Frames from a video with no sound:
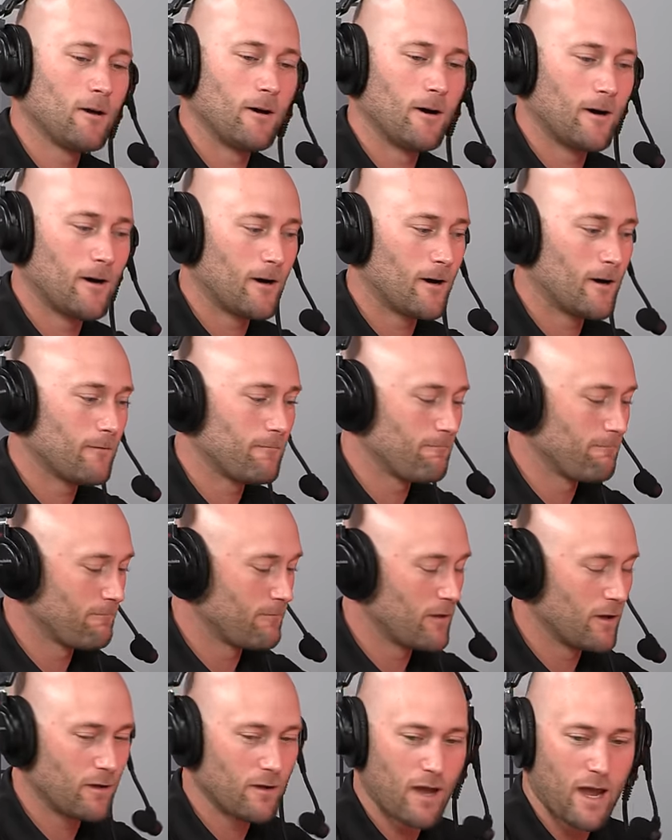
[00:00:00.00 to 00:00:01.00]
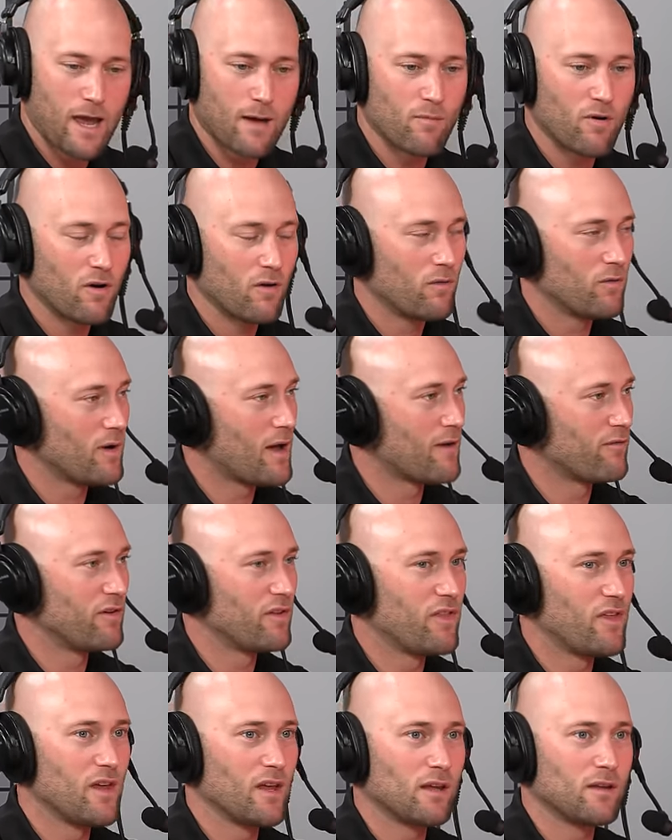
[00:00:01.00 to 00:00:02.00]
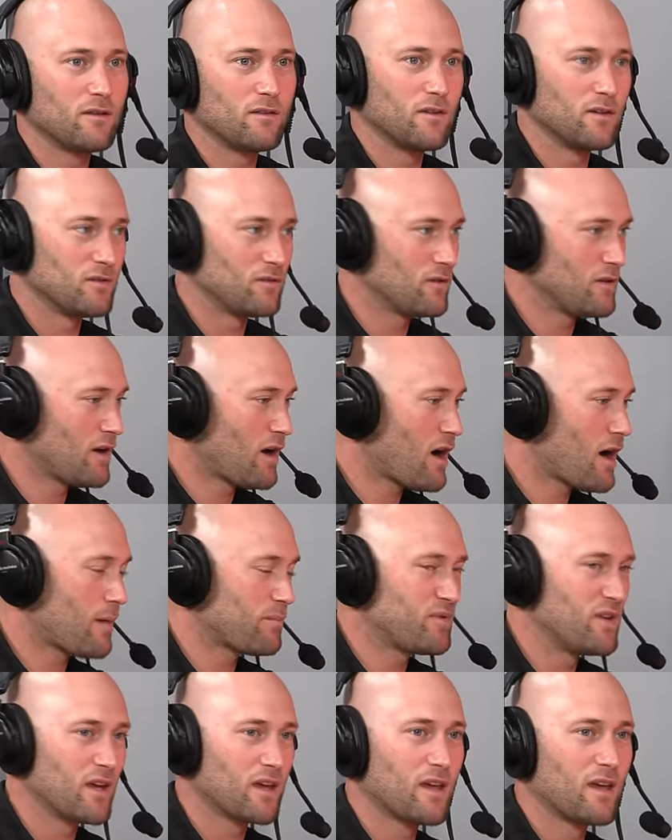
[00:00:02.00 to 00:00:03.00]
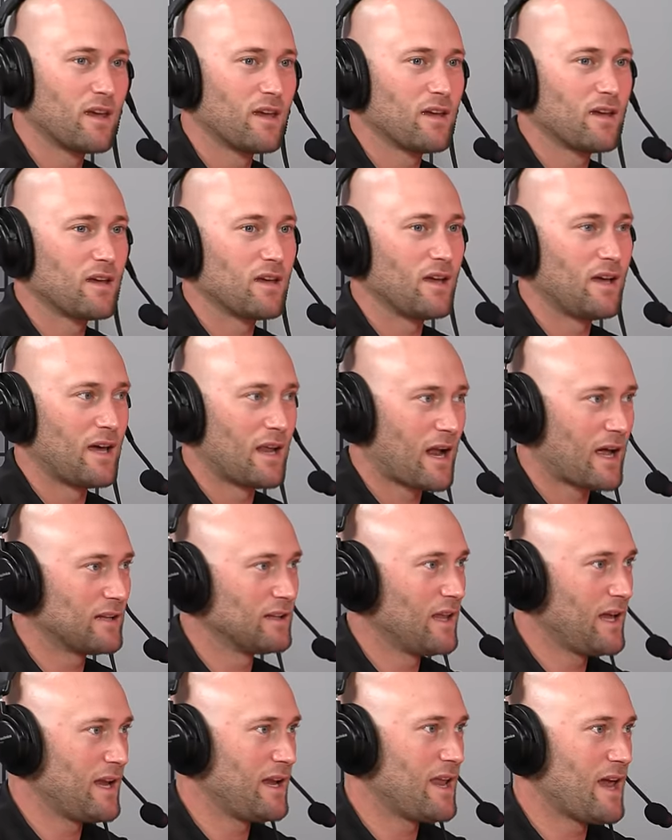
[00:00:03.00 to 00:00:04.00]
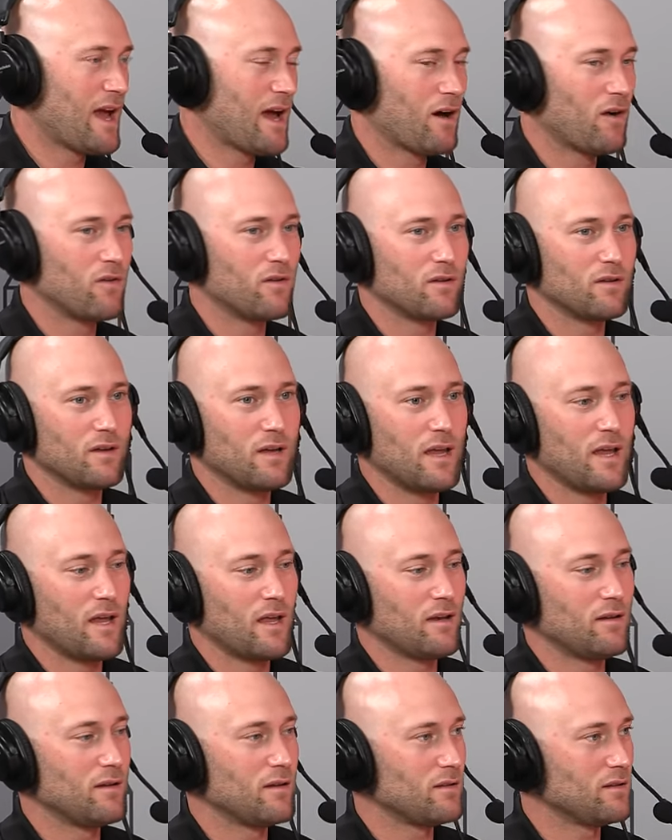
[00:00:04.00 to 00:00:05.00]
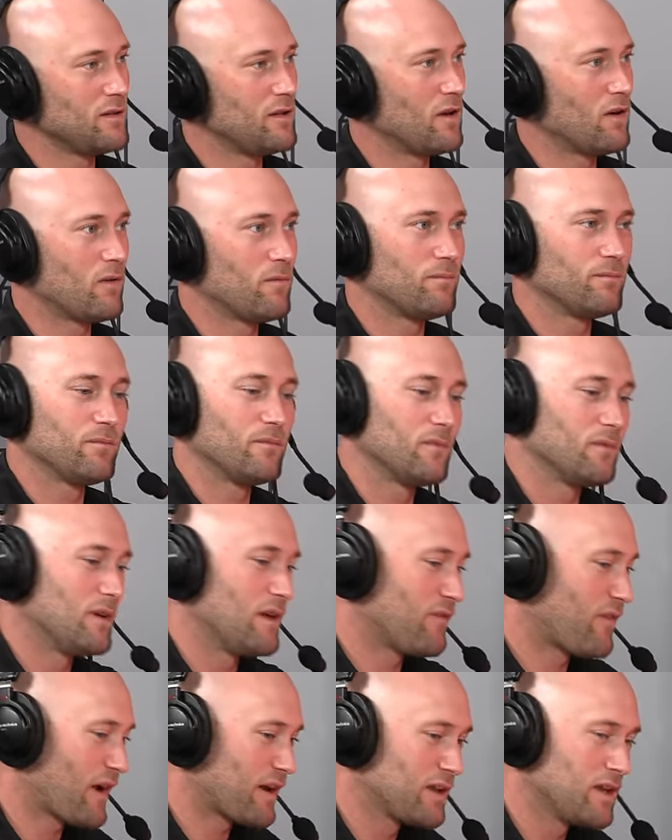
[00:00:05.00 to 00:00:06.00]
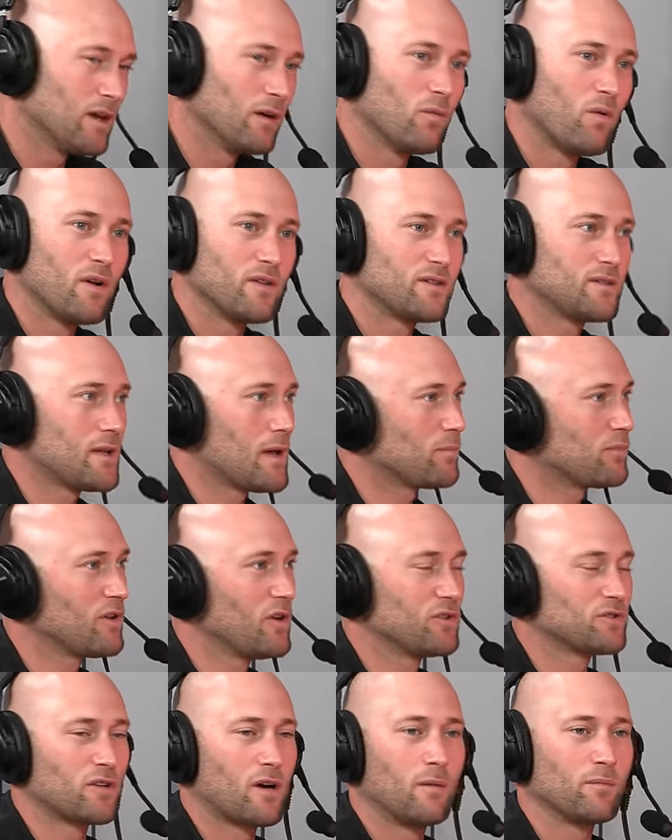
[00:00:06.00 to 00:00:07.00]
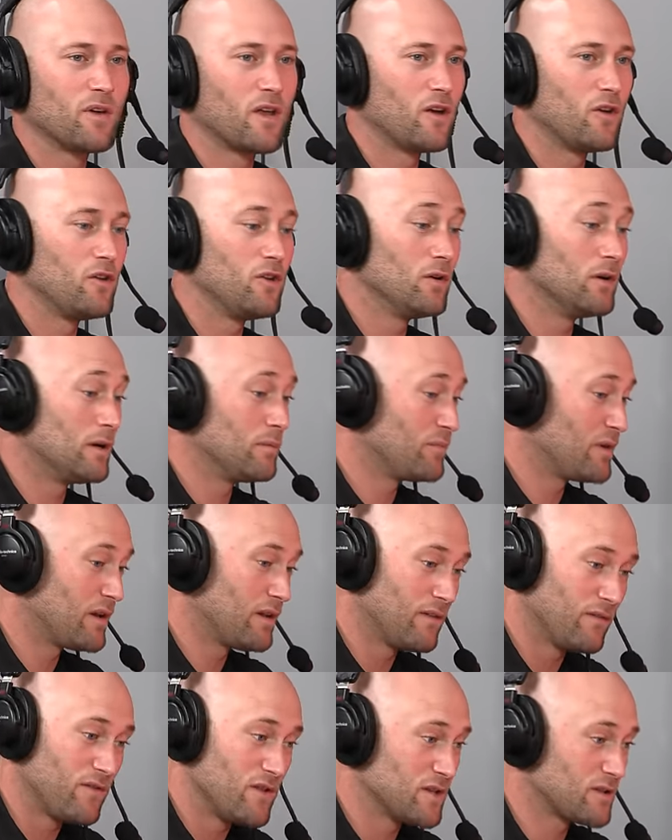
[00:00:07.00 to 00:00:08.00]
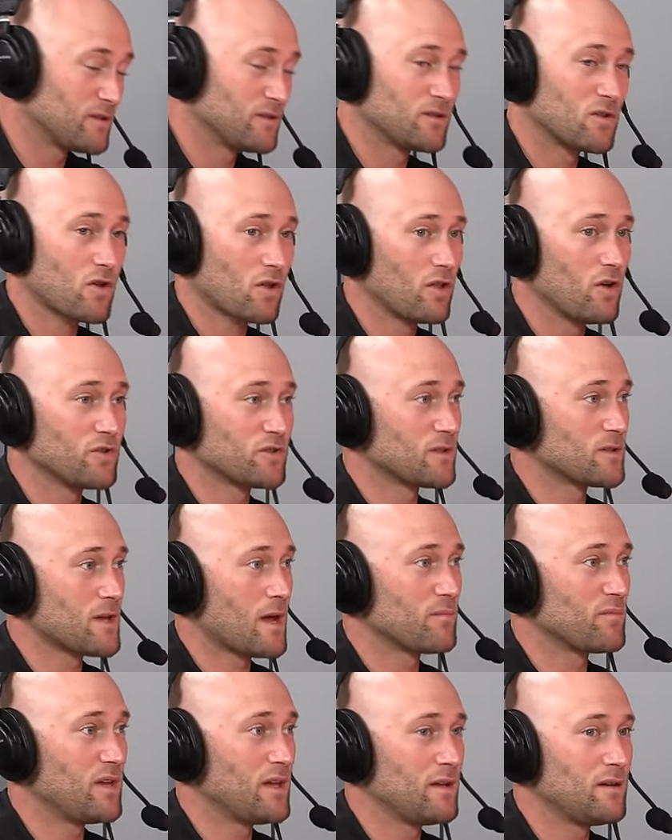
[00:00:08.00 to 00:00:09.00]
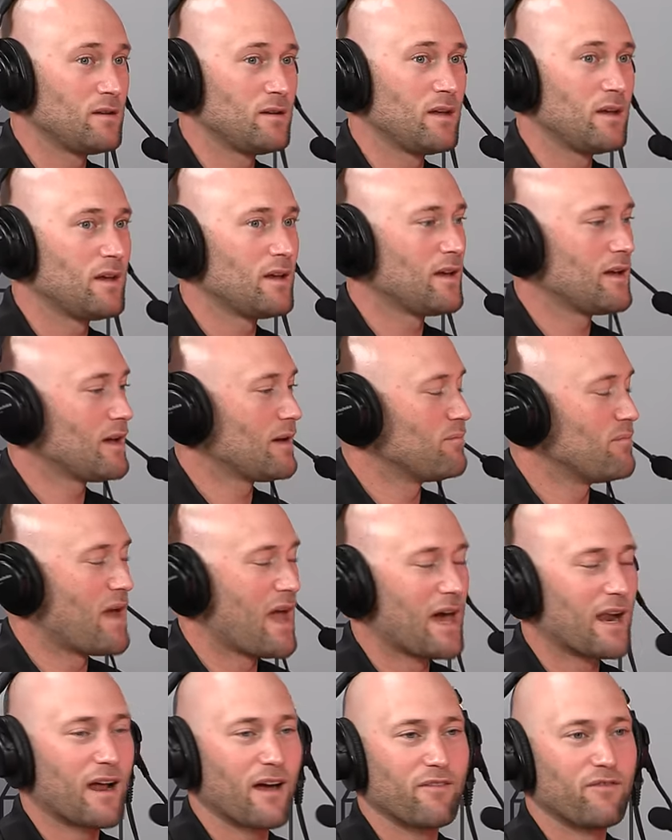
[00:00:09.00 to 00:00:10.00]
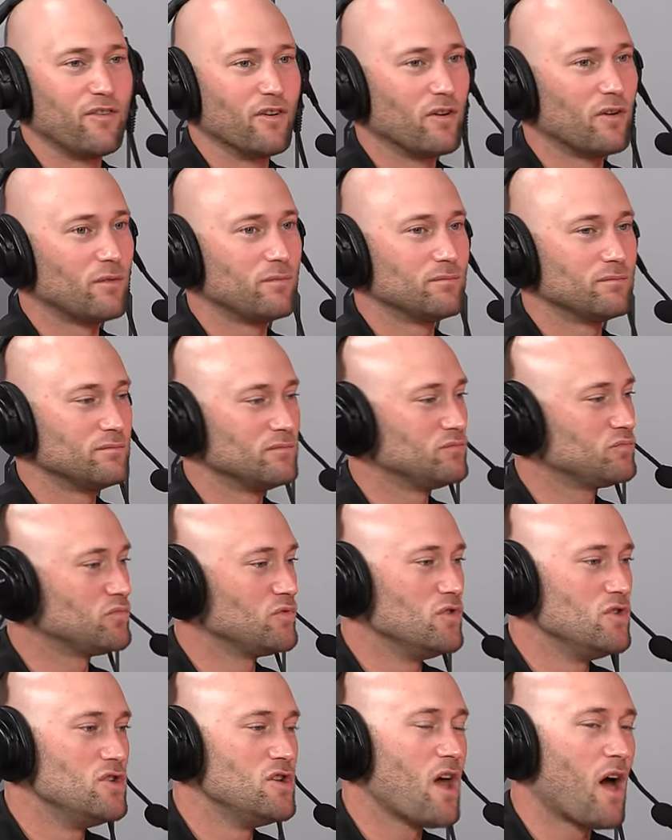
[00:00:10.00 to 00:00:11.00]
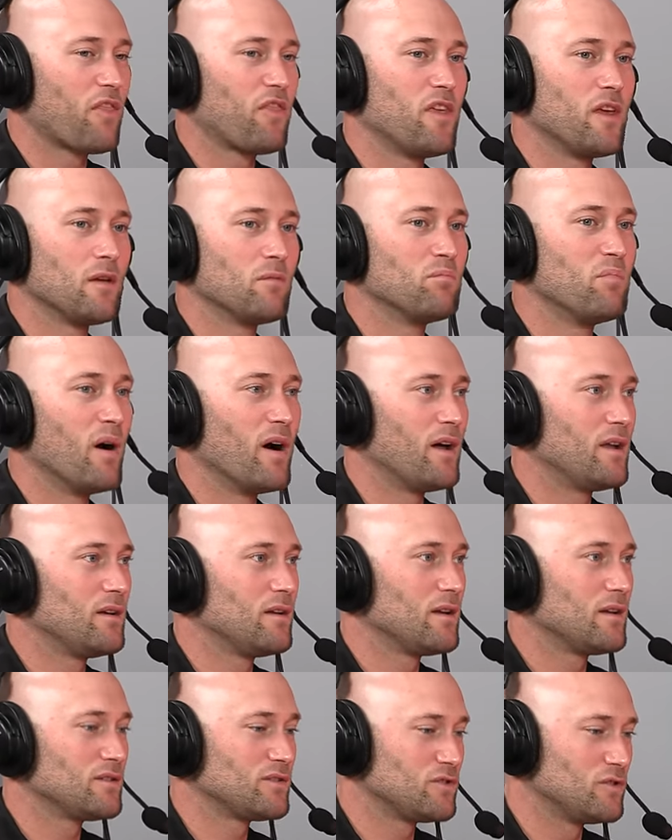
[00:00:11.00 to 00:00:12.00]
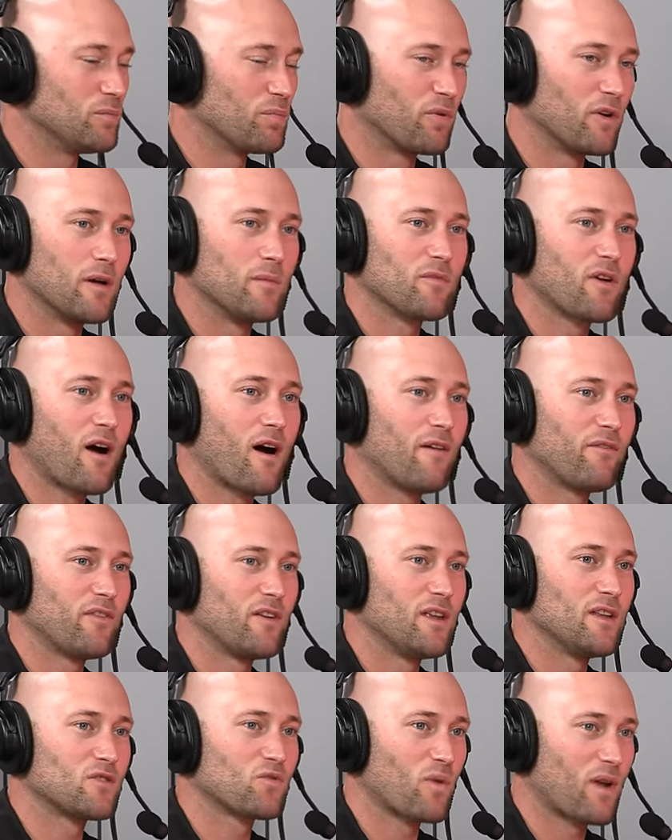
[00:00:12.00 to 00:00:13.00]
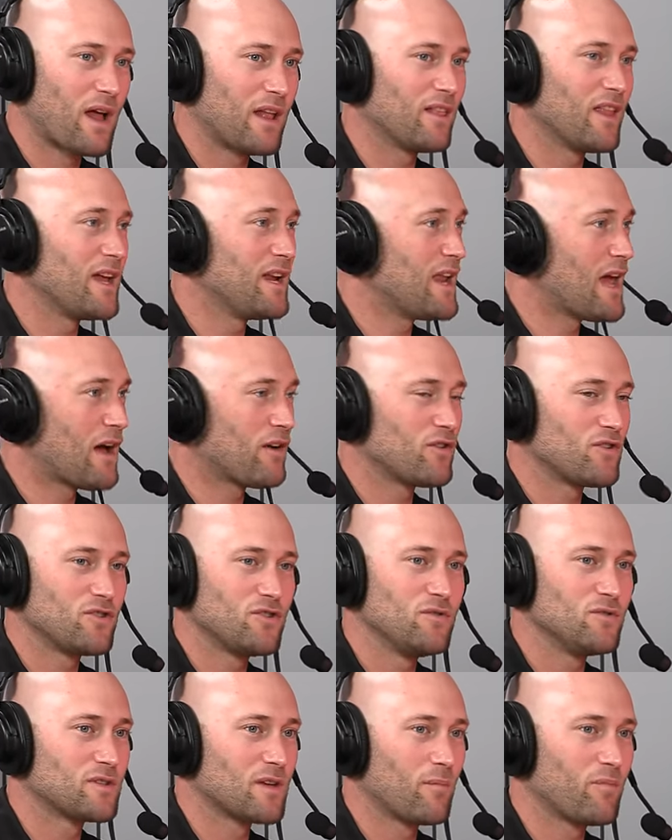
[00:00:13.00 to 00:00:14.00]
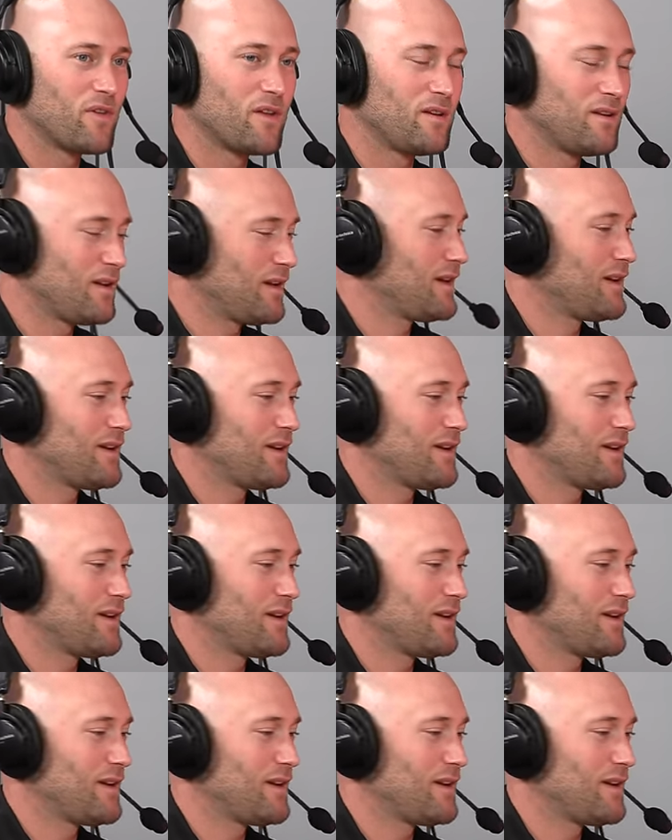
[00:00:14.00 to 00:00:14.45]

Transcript: uh, the ammo, everything, the the optic, and I lay down and you know. If I can get one step closer, I'm going to do it. But if this is as close as I'm getting, man, I feel nothing but supreme confidence when I lay down to shoot something.